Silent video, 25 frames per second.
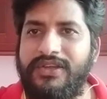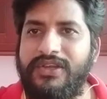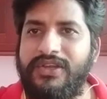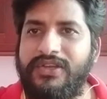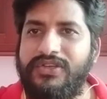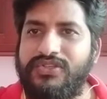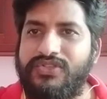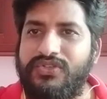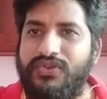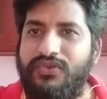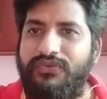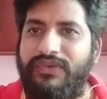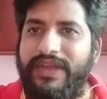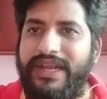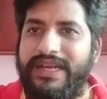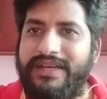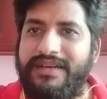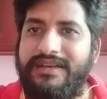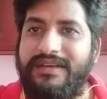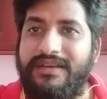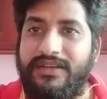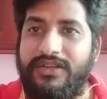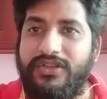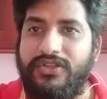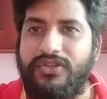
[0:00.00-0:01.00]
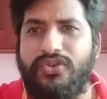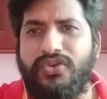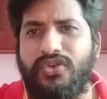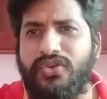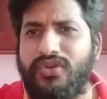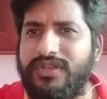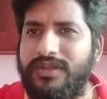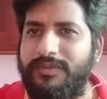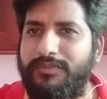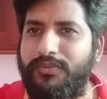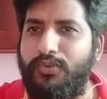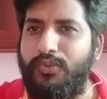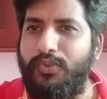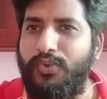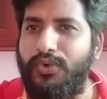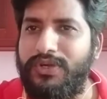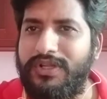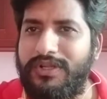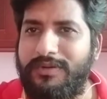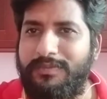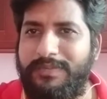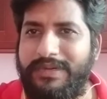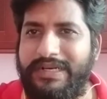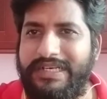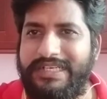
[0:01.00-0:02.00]
So when, you know the motor
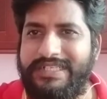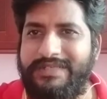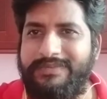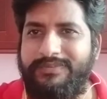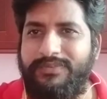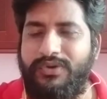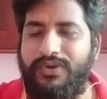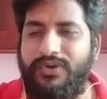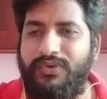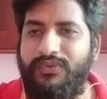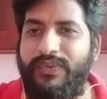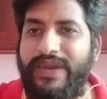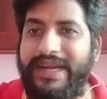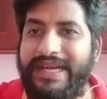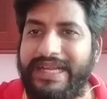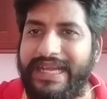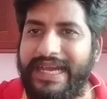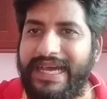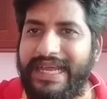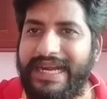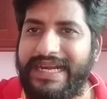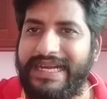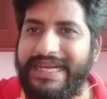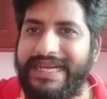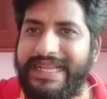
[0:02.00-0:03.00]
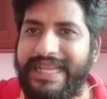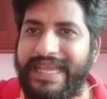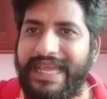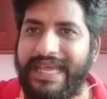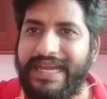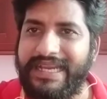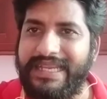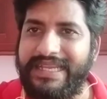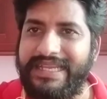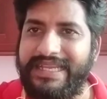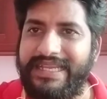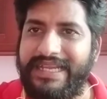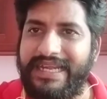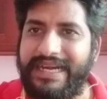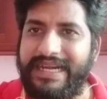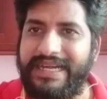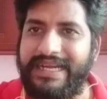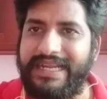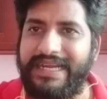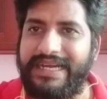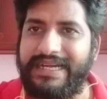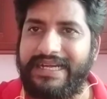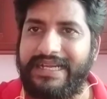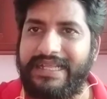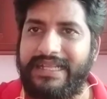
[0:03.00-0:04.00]
principle, when current carrying
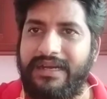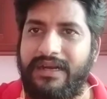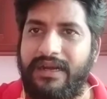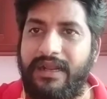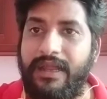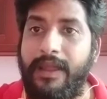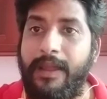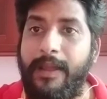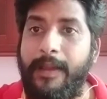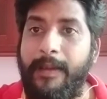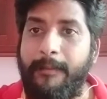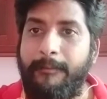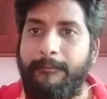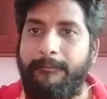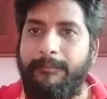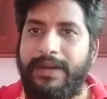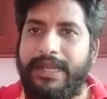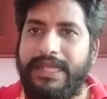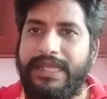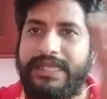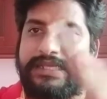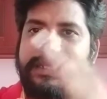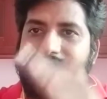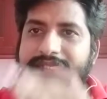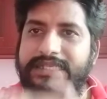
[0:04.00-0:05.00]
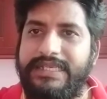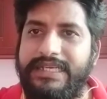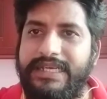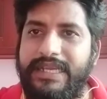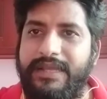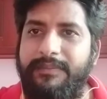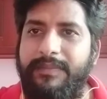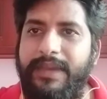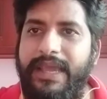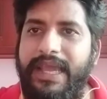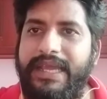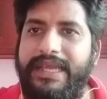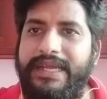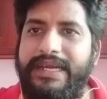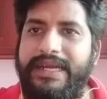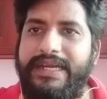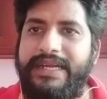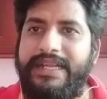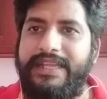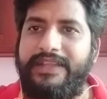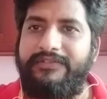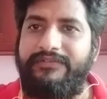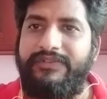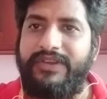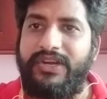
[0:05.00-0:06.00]
conductor placed in a
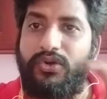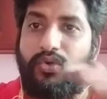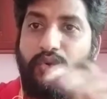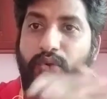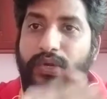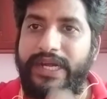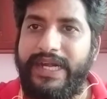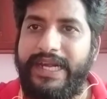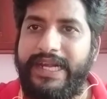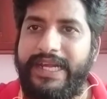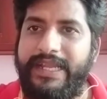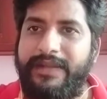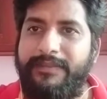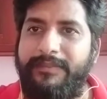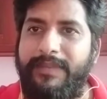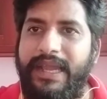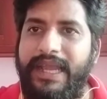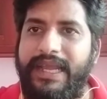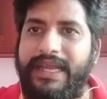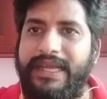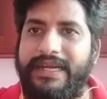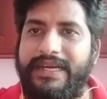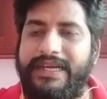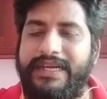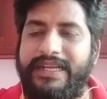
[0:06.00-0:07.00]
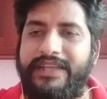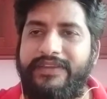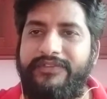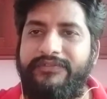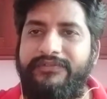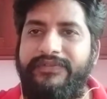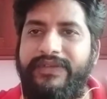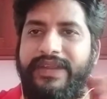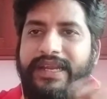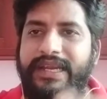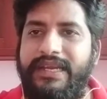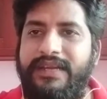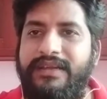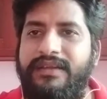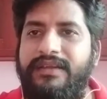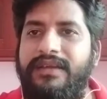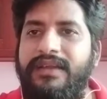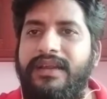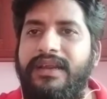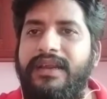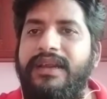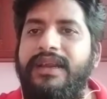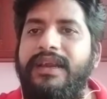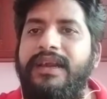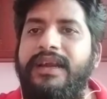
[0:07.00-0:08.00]
magnetic field, rotating magnetic field,
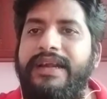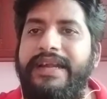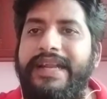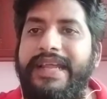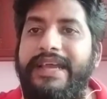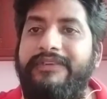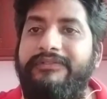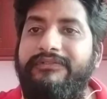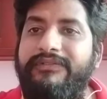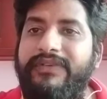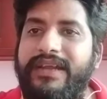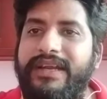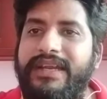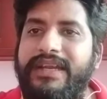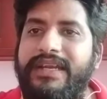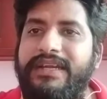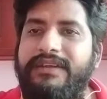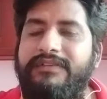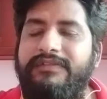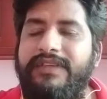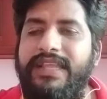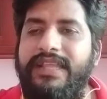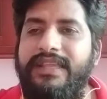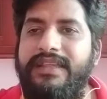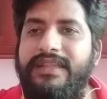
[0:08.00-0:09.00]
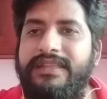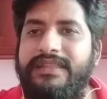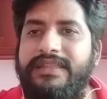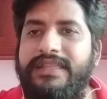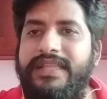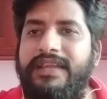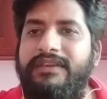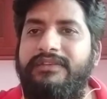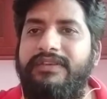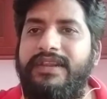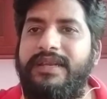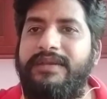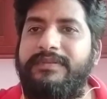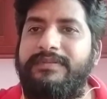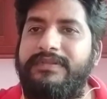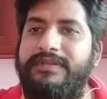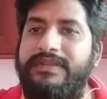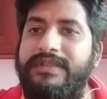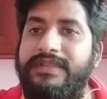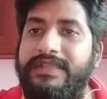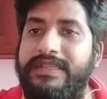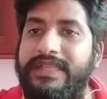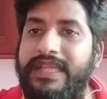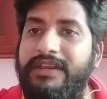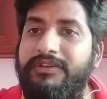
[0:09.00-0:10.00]
definitely there
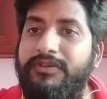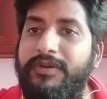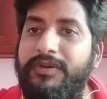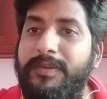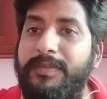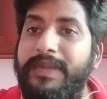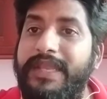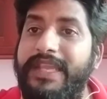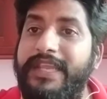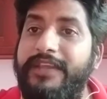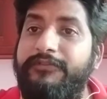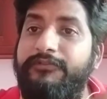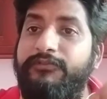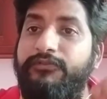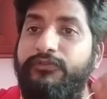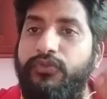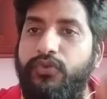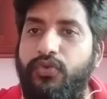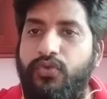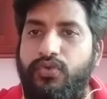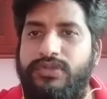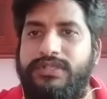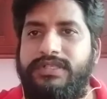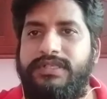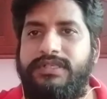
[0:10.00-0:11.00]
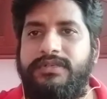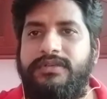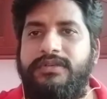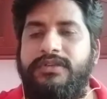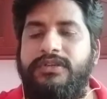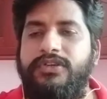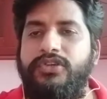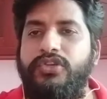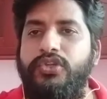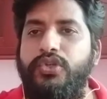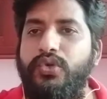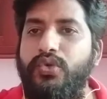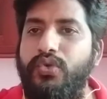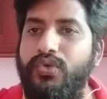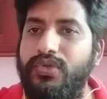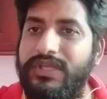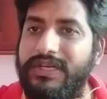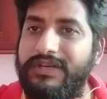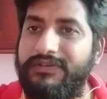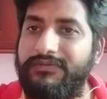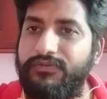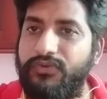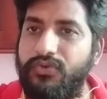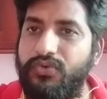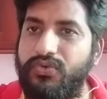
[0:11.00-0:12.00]
will be a force. Due to
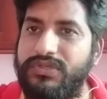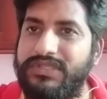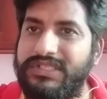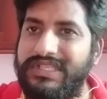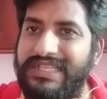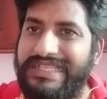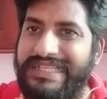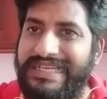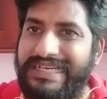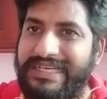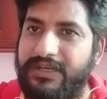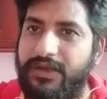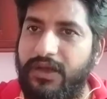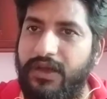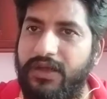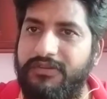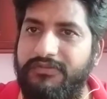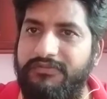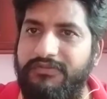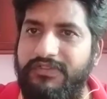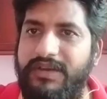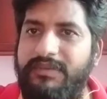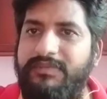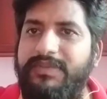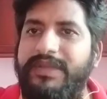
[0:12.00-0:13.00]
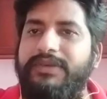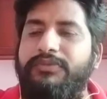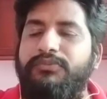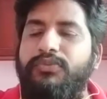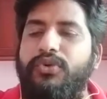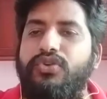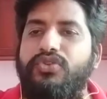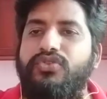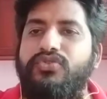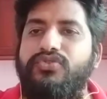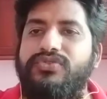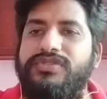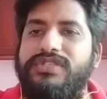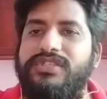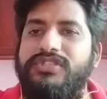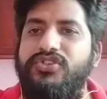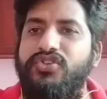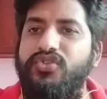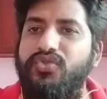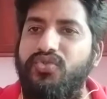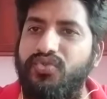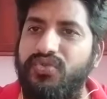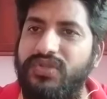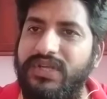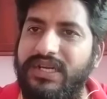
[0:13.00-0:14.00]
that force, the torque will be produced.
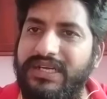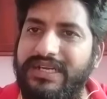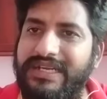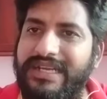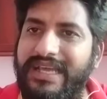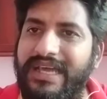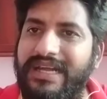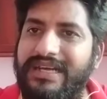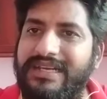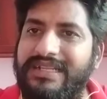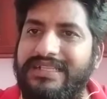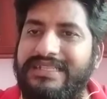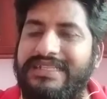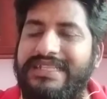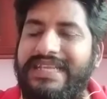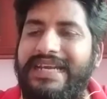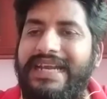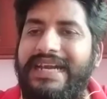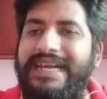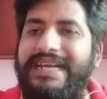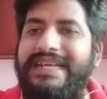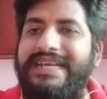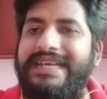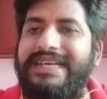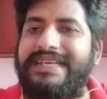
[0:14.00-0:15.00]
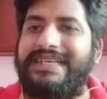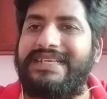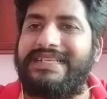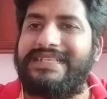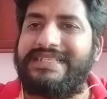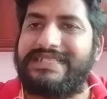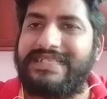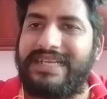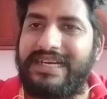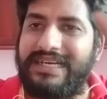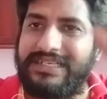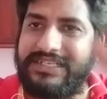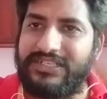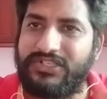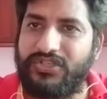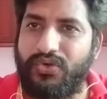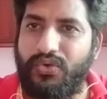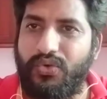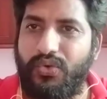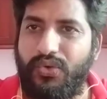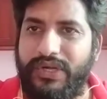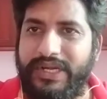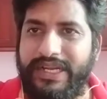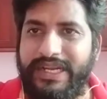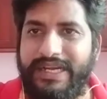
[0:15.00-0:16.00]
Due to the torque, the conductor starts
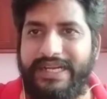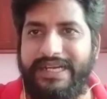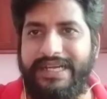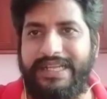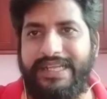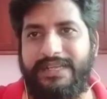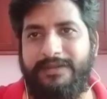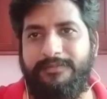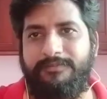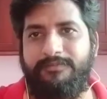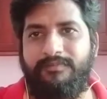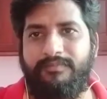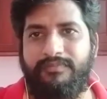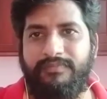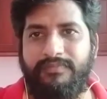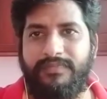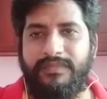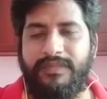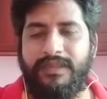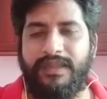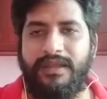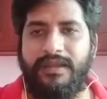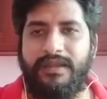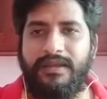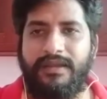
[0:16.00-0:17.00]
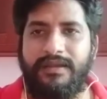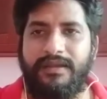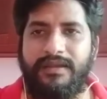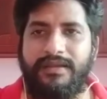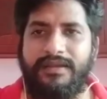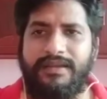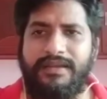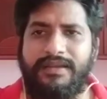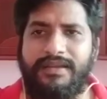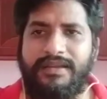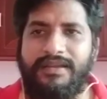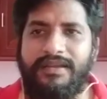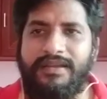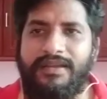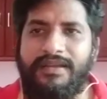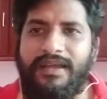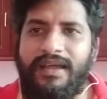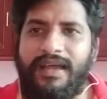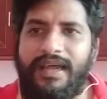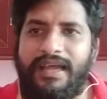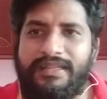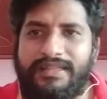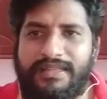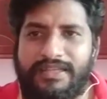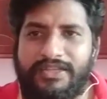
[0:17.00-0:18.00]
rotating.
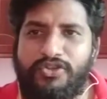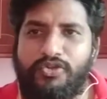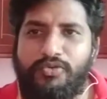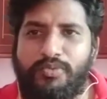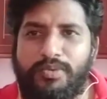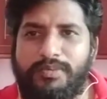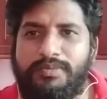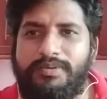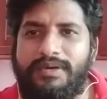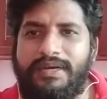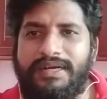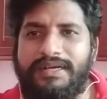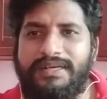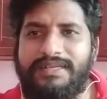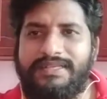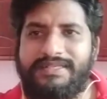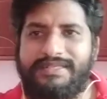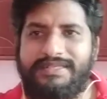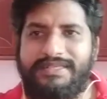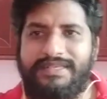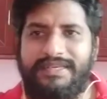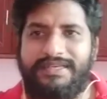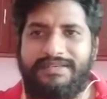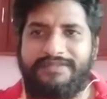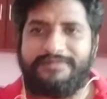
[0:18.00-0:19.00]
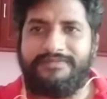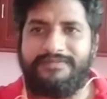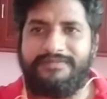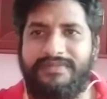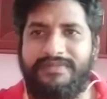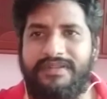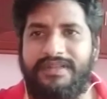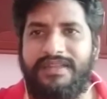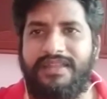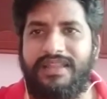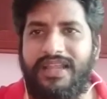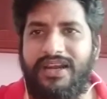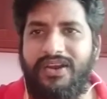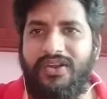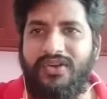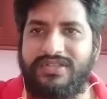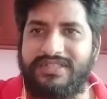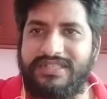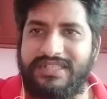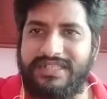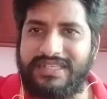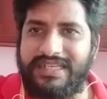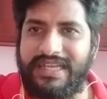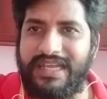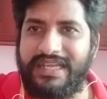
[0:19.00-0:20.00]
I think you people understand the
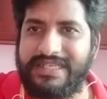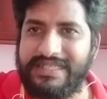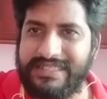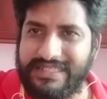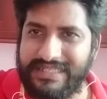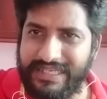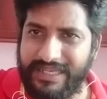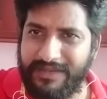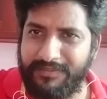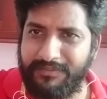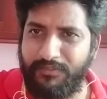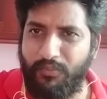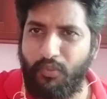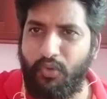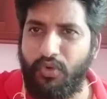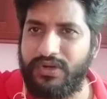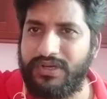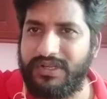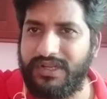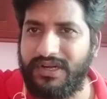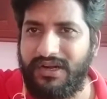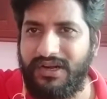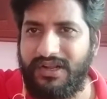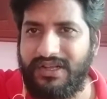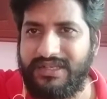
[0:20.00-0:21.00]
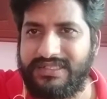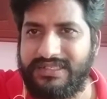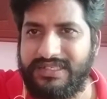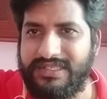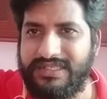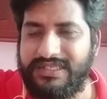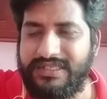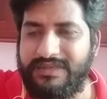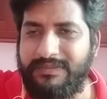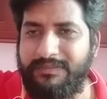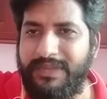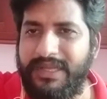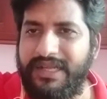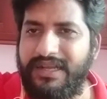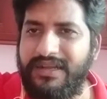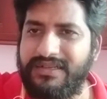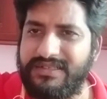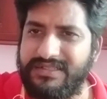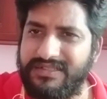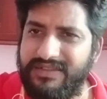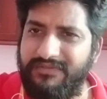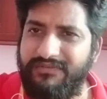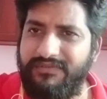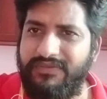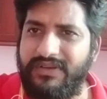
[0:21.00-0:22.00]
logic. Same motor logic, because
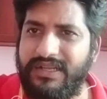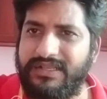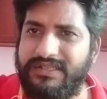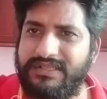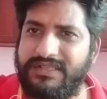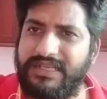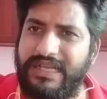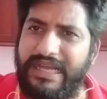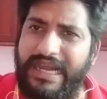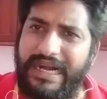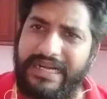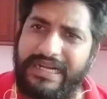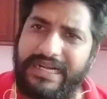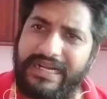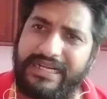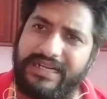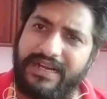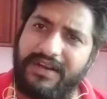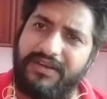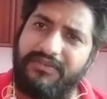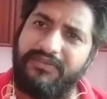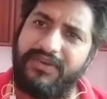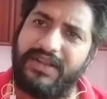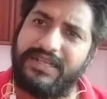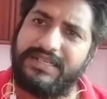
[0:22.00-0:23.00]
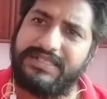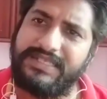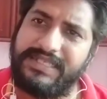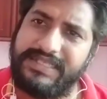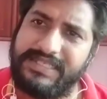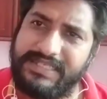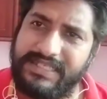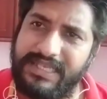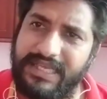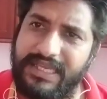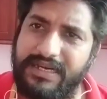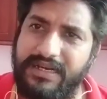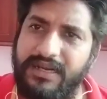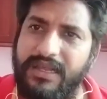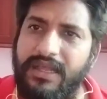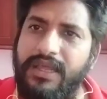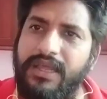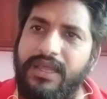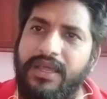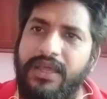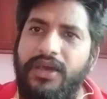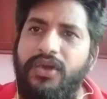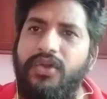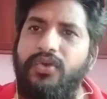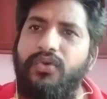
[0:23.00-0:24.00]
the flux, conductor flux is there,
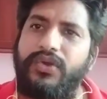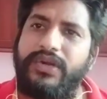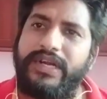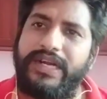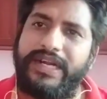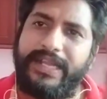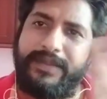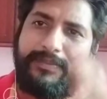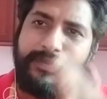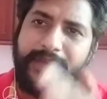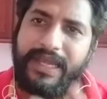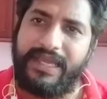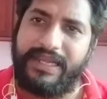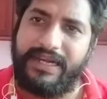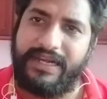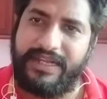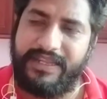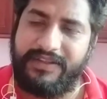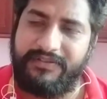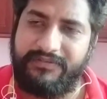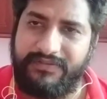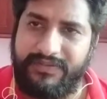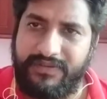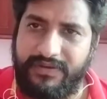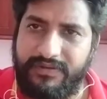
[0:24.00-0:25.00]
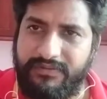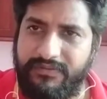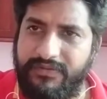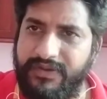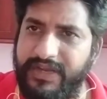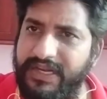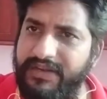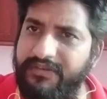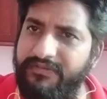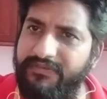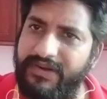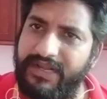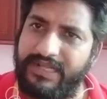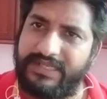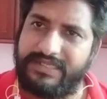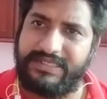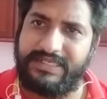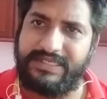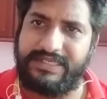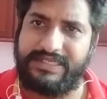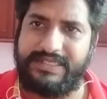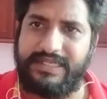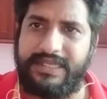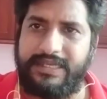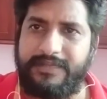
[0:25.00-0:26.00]
rotating magnetic field flux
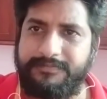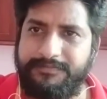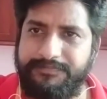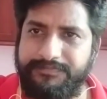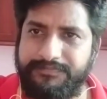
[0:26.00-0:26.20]
is there.